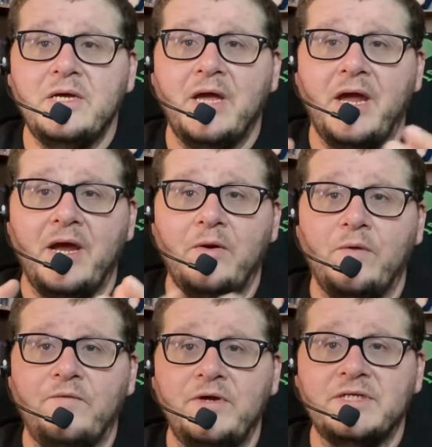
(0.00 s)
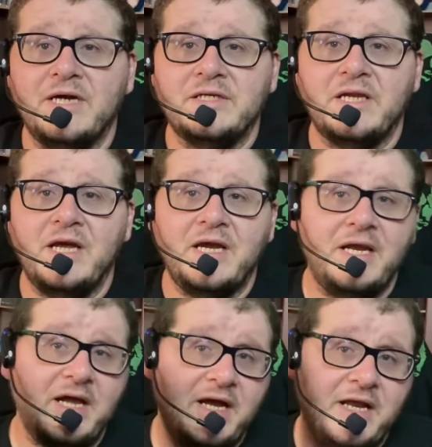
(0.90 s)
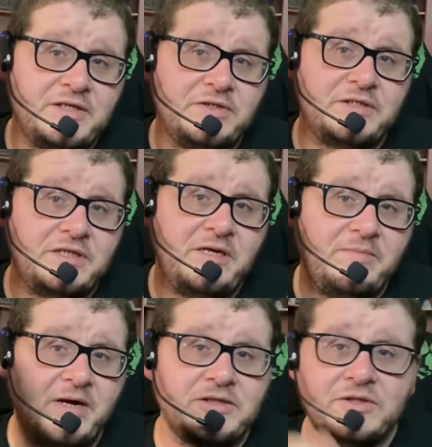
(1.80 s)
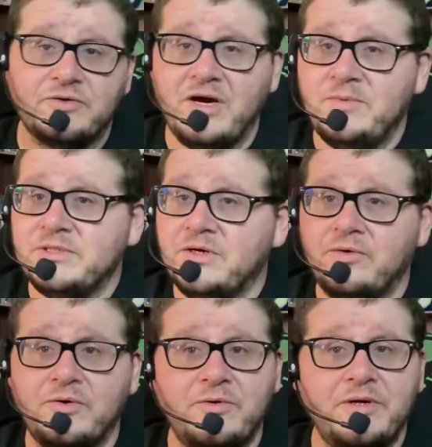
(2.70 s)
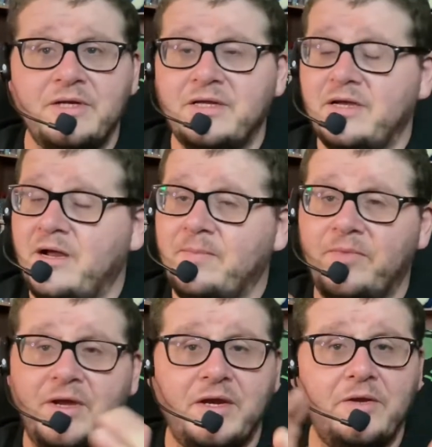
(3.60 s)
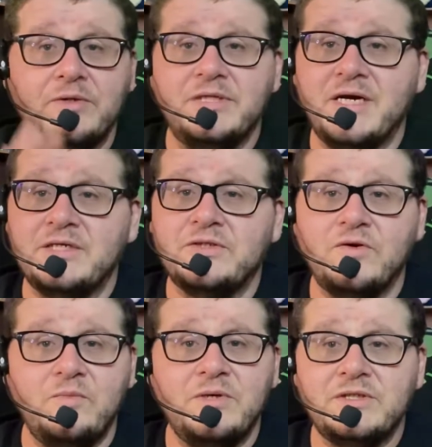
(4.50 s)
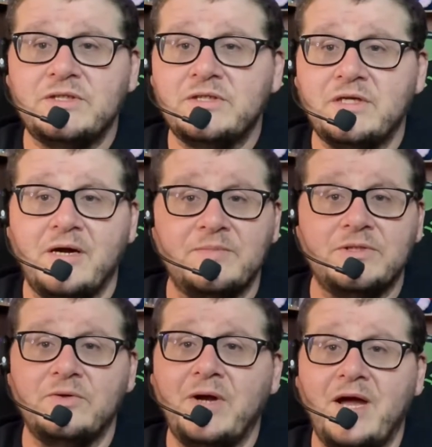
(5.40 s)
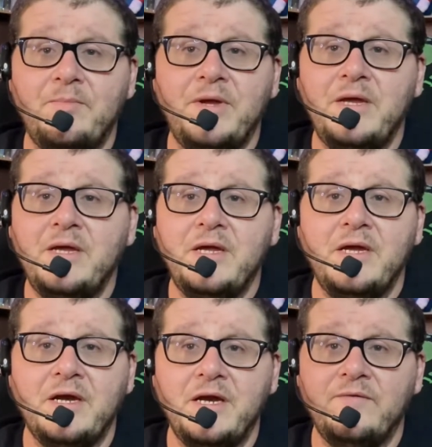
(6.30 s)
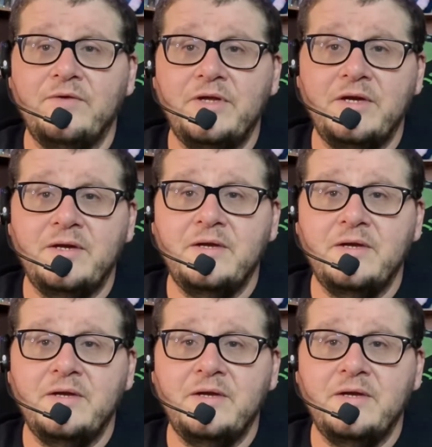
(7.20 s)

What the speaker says: And hopefully you guys are liking that. As you see, my subscribers are growing. I'm thanking you guys so much. I'm so happy and everything.